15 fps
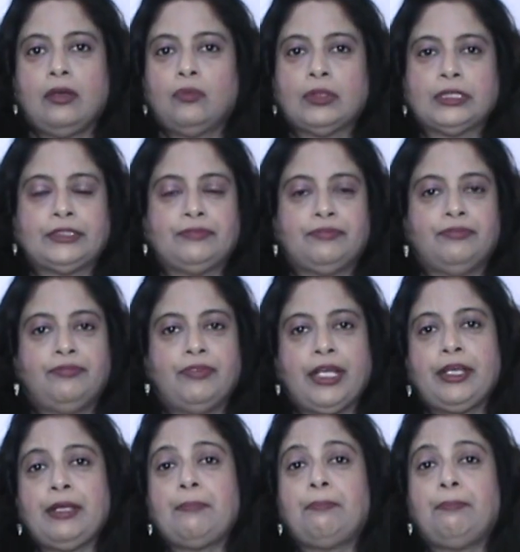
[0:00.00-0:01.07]
was
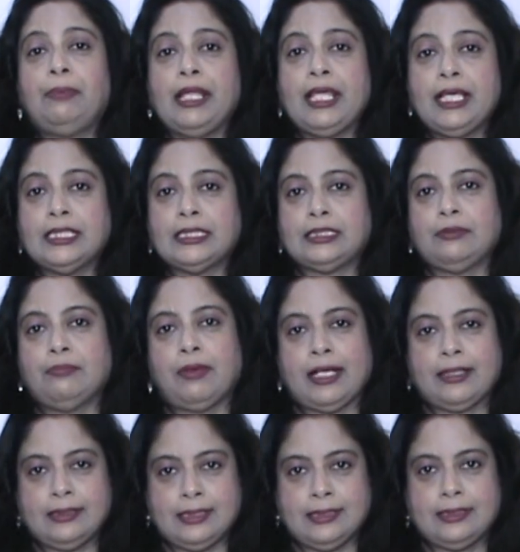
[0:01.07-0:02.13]
very pleased
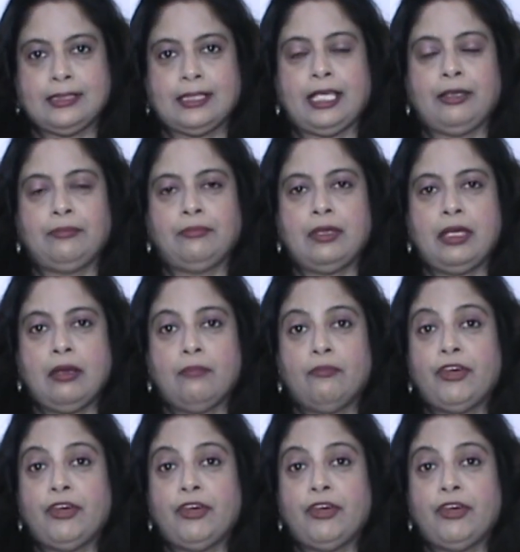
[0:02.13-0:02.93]
by this hymn,